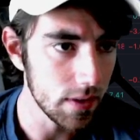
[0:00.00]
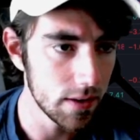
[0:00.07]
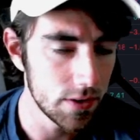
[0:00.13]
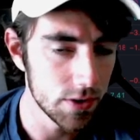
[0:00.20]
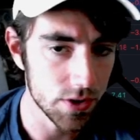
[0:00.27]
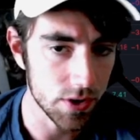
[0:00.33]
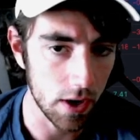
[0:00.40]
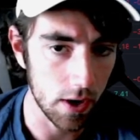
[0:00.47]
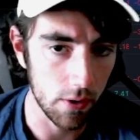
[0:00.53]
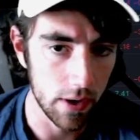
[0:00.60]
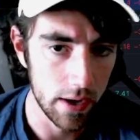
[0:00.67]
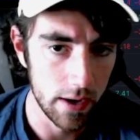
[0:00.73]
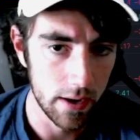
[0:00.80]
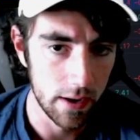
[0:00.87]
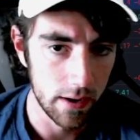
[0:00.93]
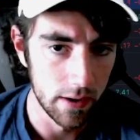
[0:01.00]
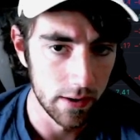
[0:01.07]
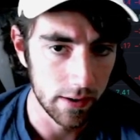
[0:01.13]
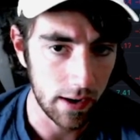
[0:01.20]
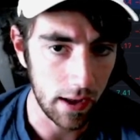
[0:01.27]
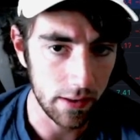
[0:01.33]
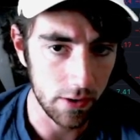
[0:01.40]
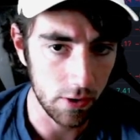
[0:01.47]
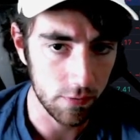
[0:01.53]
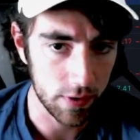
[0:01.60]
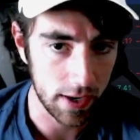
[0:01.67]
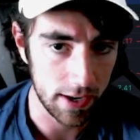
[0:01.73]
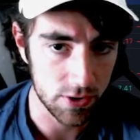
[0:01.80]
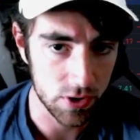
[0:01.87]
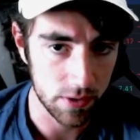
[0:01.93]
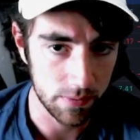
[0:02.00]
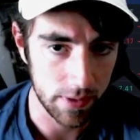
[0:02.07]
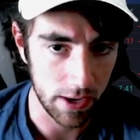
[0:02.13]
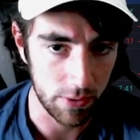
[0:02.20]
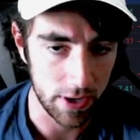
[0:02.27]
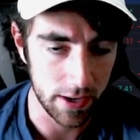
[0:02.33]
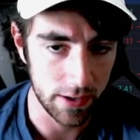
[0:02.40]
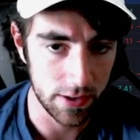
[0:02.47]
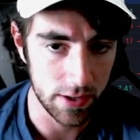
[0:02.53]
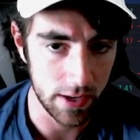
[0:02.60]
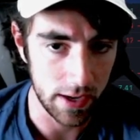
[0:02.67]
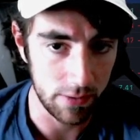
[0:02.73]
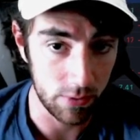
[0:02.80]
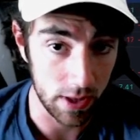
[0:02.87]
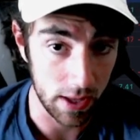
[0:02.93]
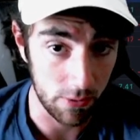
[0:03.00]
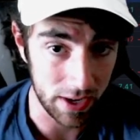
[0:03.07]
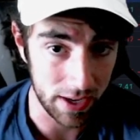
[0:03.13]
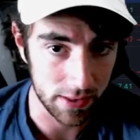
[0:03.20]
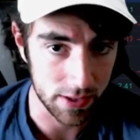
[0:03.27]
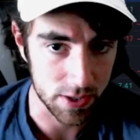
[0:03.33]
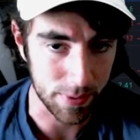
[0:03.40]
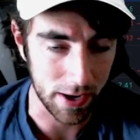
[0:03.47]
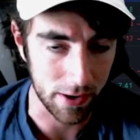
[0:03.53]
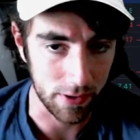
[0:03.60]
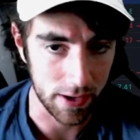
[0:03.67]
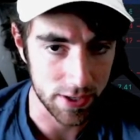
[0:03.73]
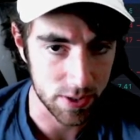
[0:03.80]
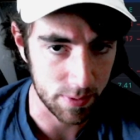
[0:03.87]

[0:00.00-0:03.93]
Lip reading: So got a notification that we hit the spiral line.